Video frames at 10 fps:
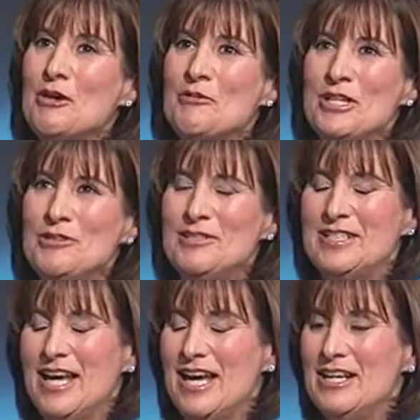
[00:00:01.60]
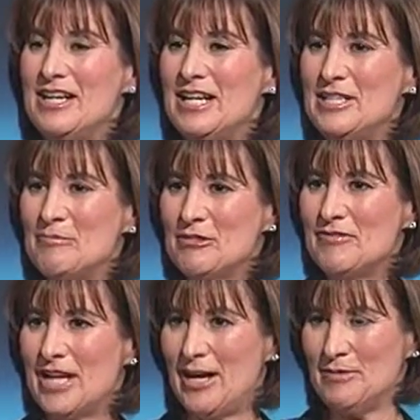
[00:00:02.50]
when you said a number of
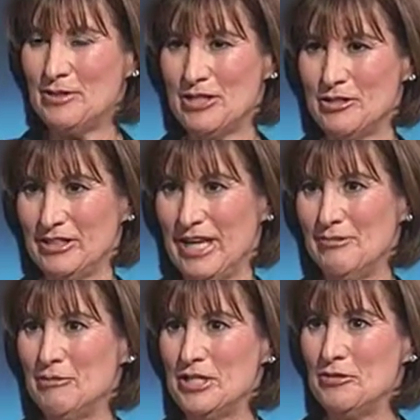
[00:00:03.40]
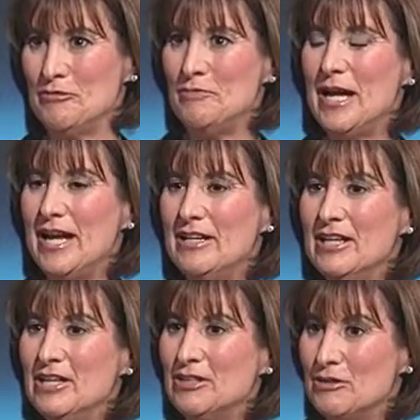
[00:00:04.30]
times in your life when you've made
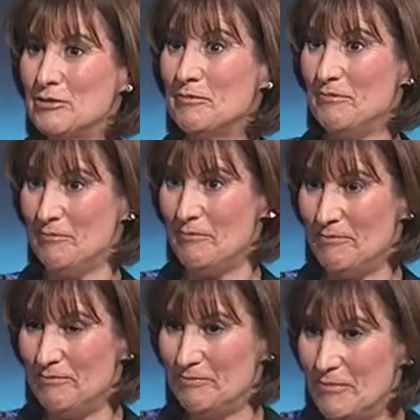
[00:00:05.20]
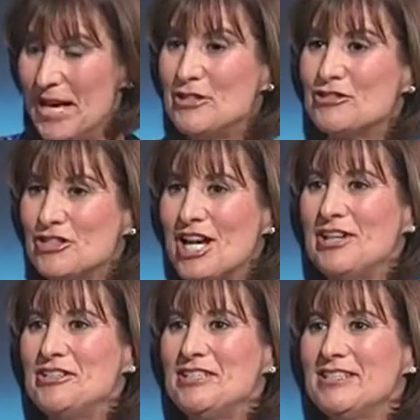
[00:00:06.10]
those major
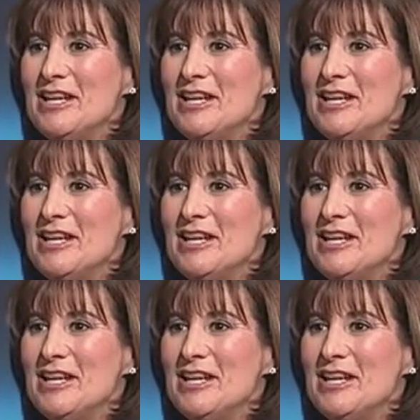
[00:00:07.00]
changes,